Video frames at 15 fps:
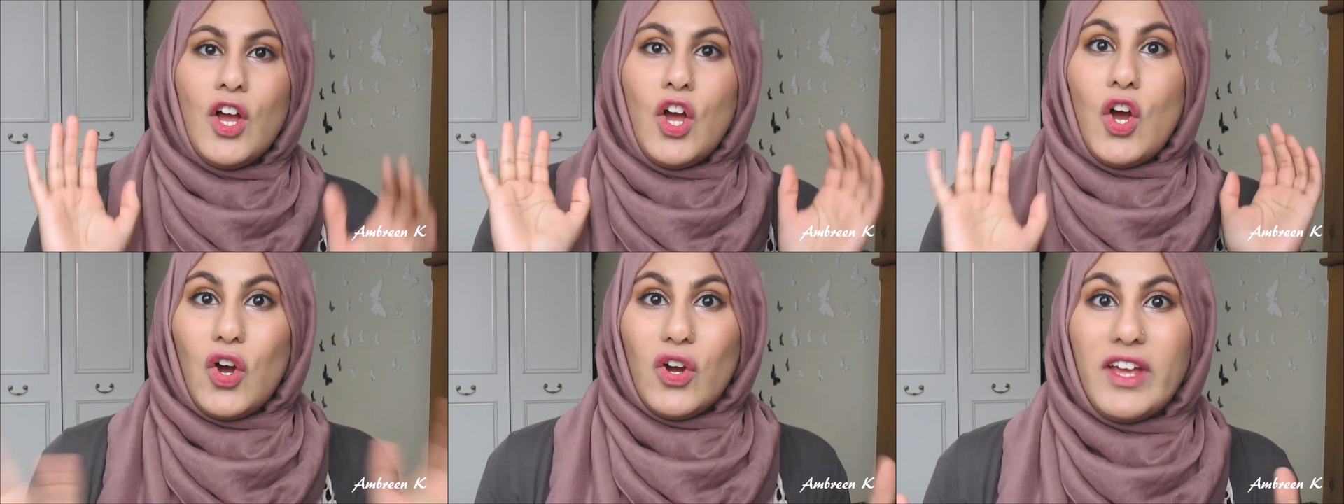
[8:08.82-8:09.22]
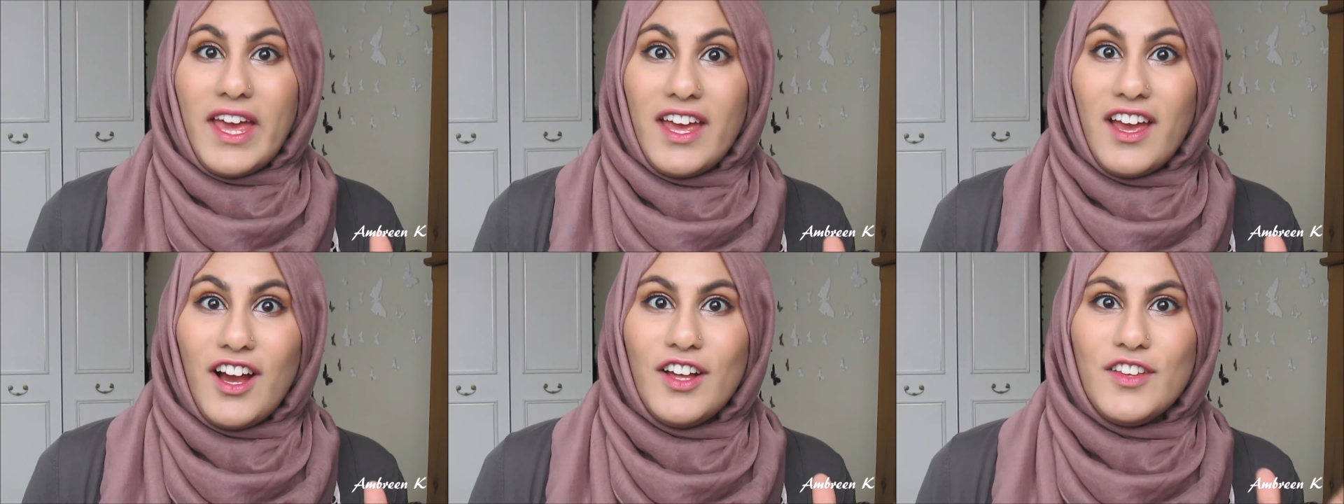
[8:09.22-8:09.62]
Okay
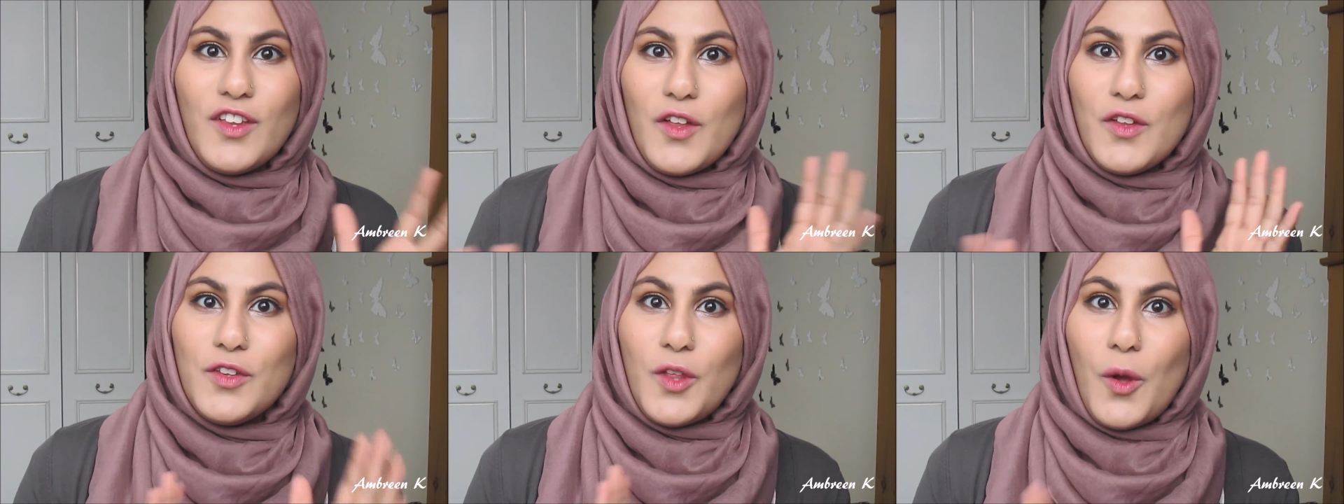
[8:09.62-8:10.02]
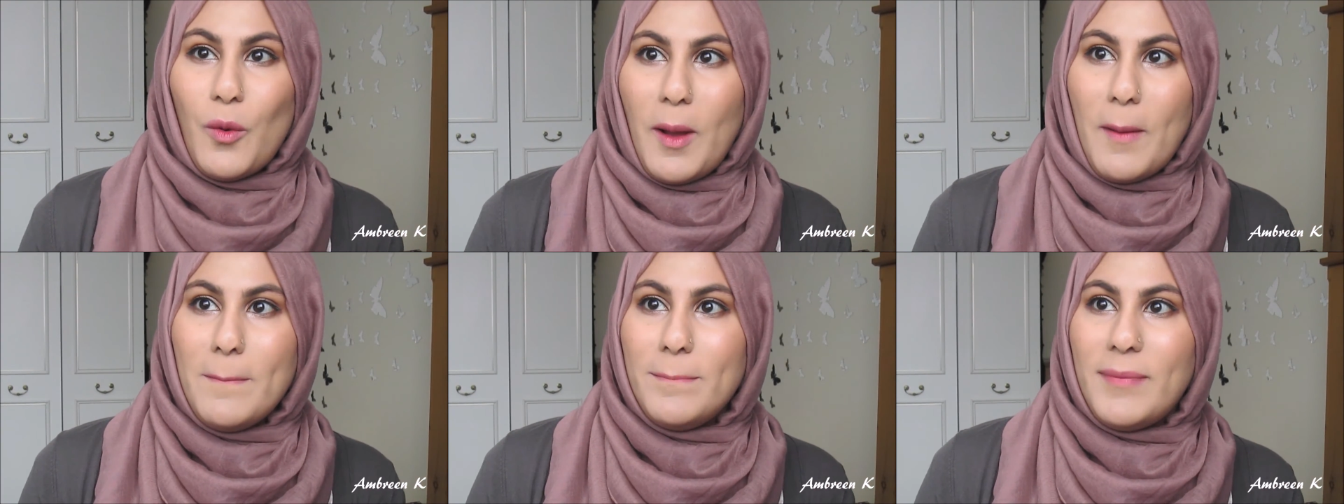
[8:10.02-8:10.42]
guys, so
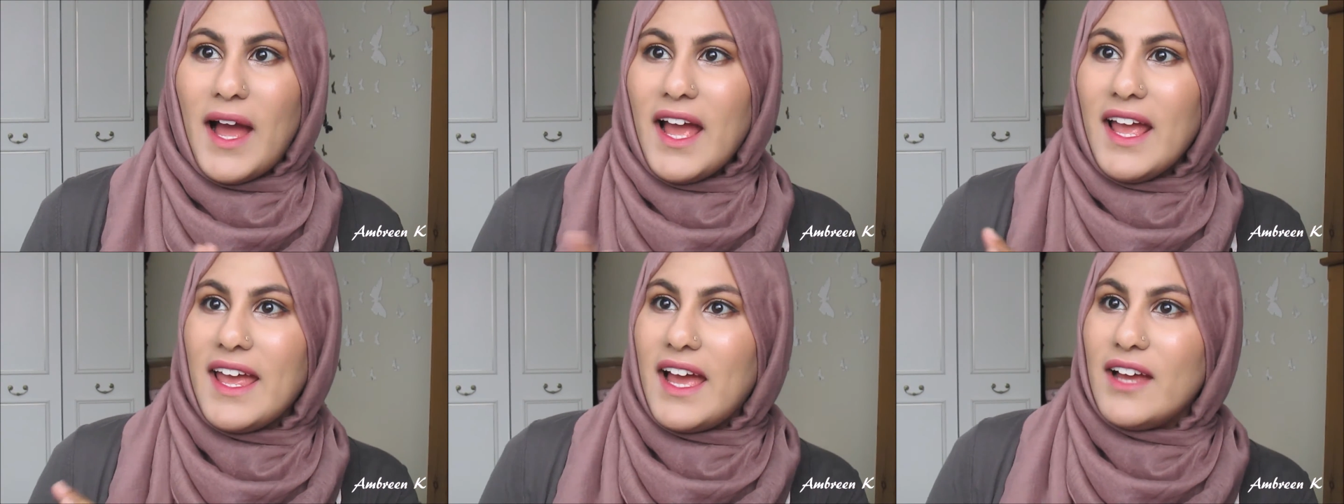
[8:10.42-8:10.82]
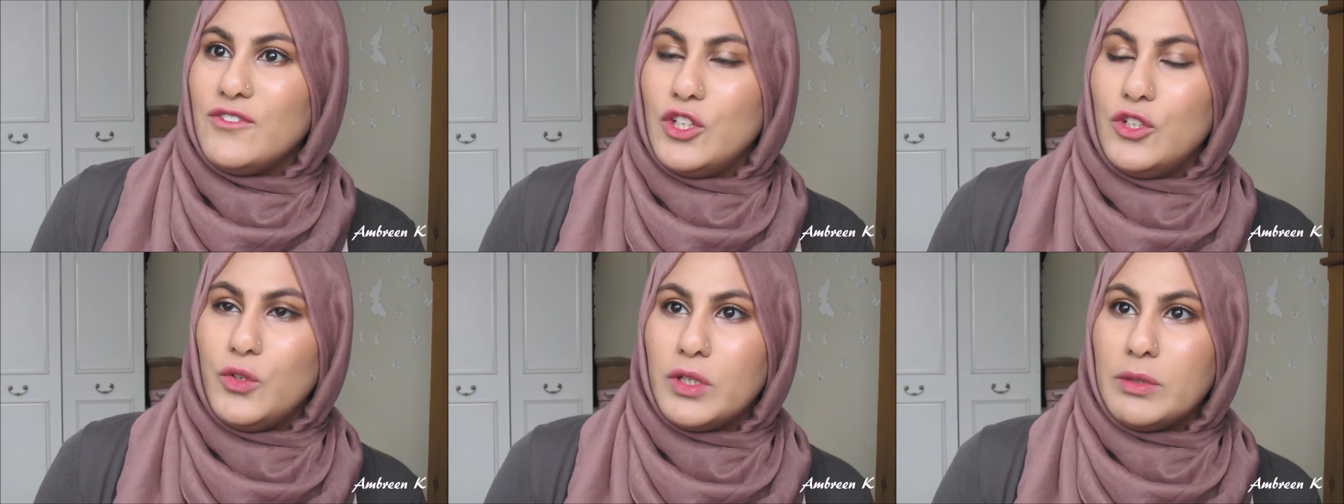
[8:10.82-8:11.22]
I'm back after
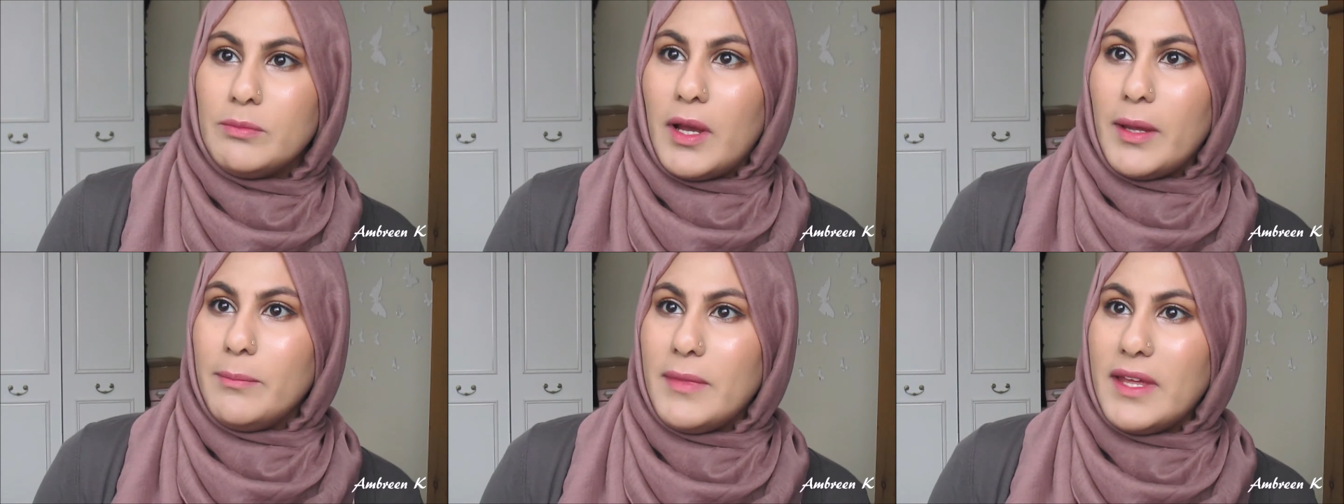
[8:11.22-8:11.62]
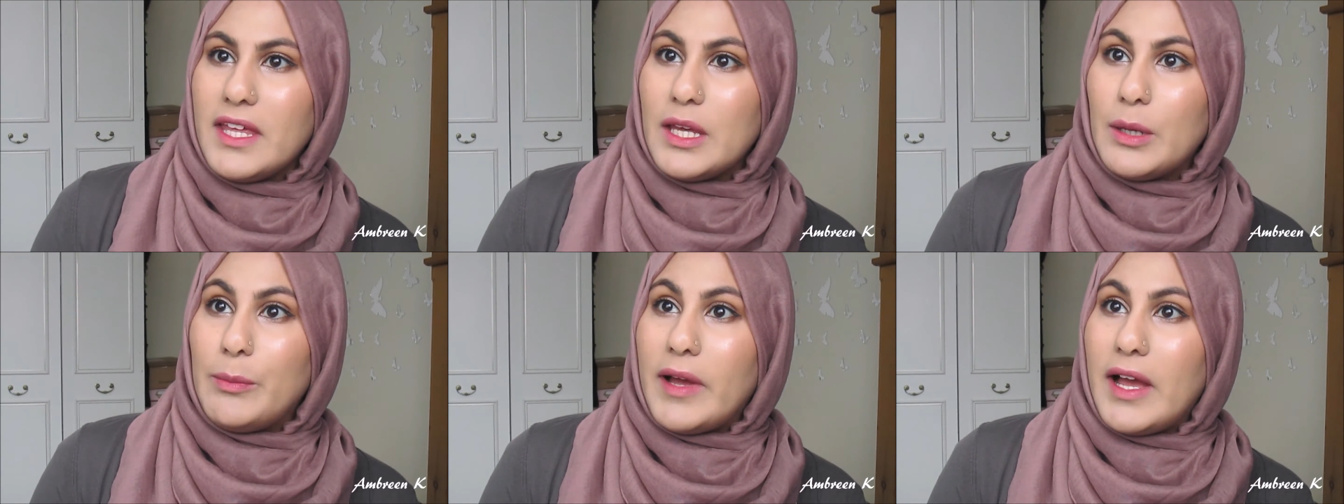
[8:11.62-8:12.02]
doing my
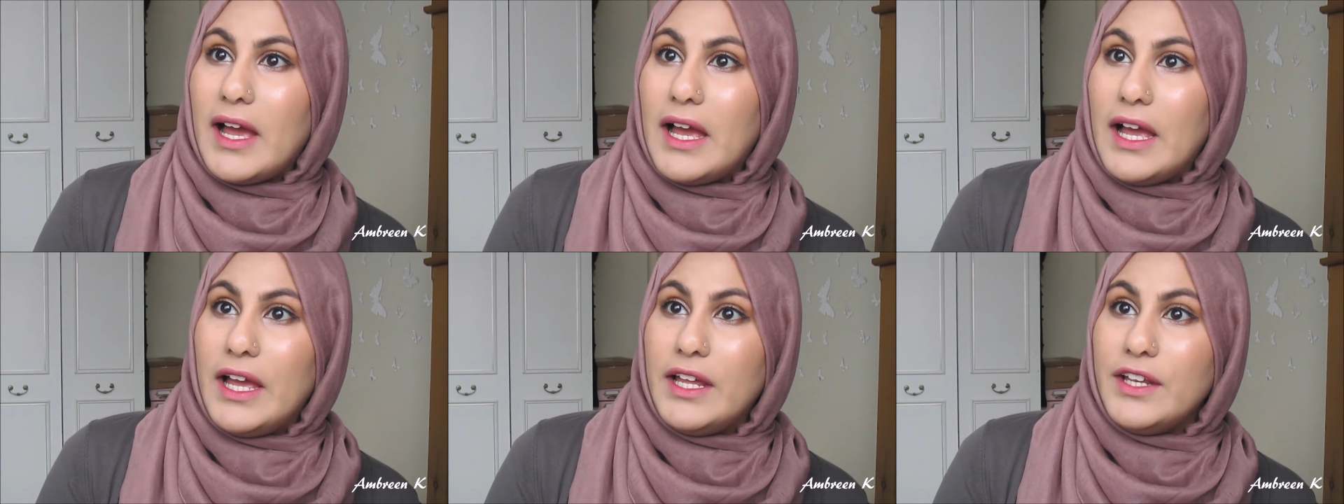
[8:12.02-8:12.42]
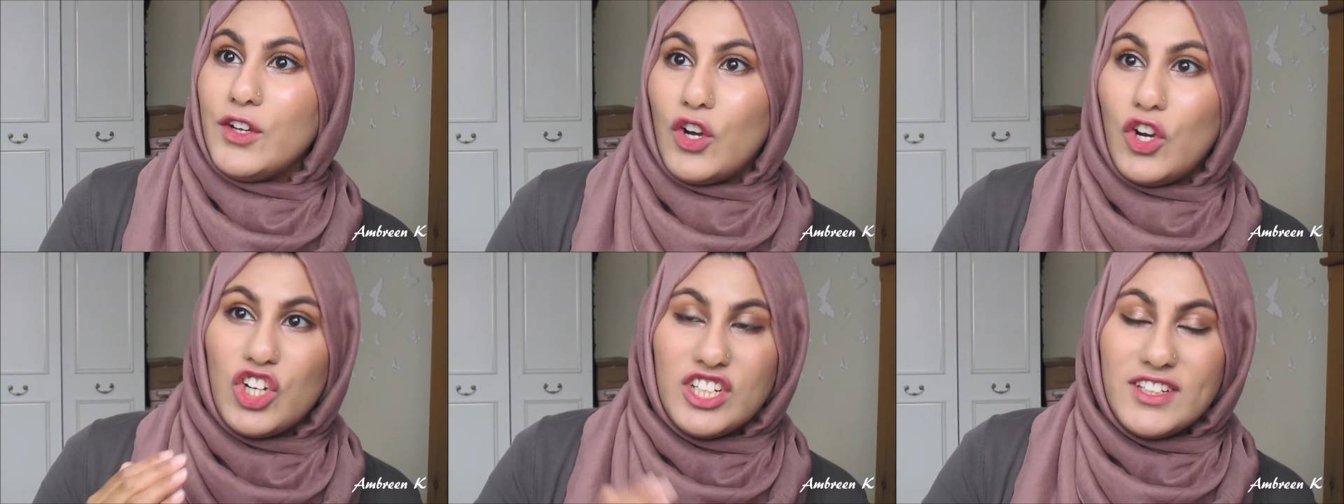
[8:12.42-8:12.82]
makeup, and
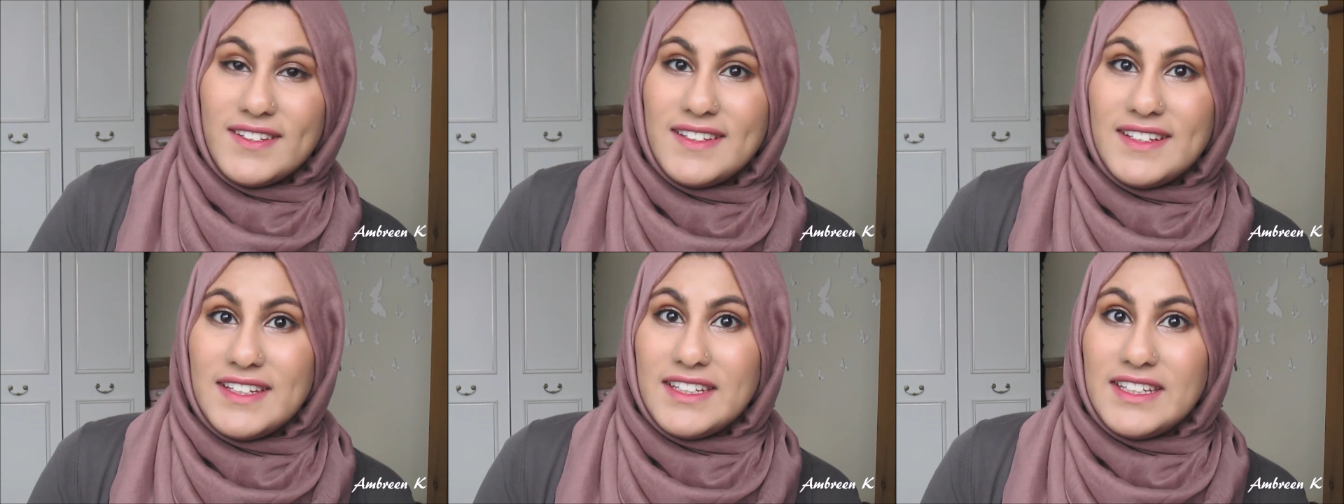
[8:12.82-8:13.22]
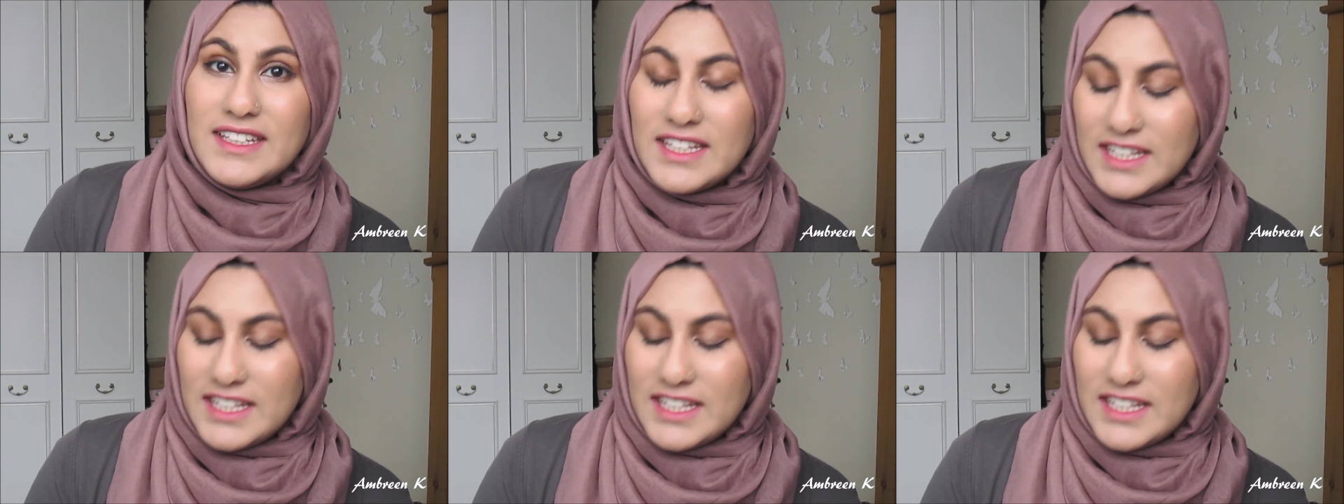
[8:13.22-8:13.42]
honestly,